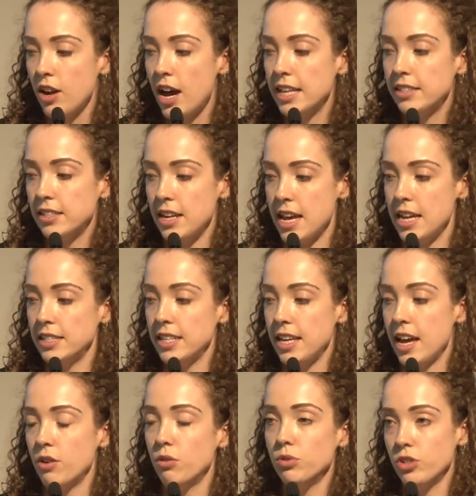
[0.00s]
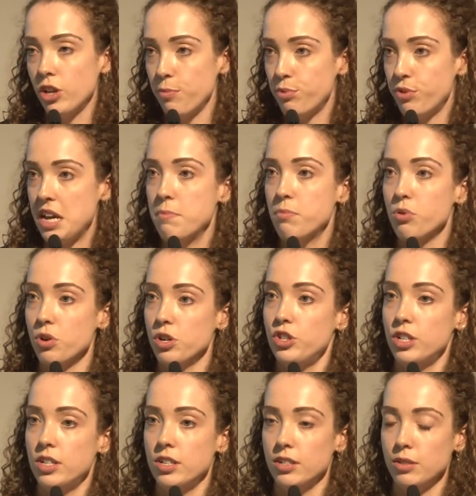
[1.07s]
nice and easy, and also
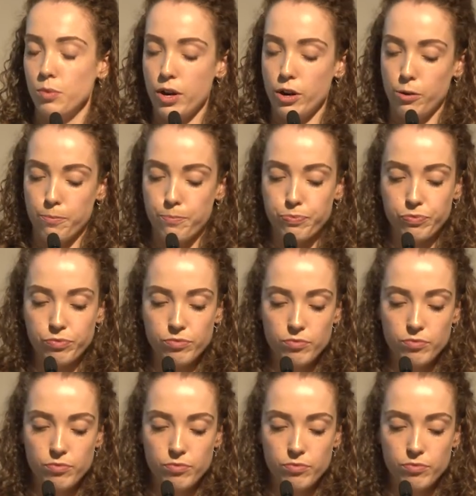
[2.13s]
pre-portioned as well.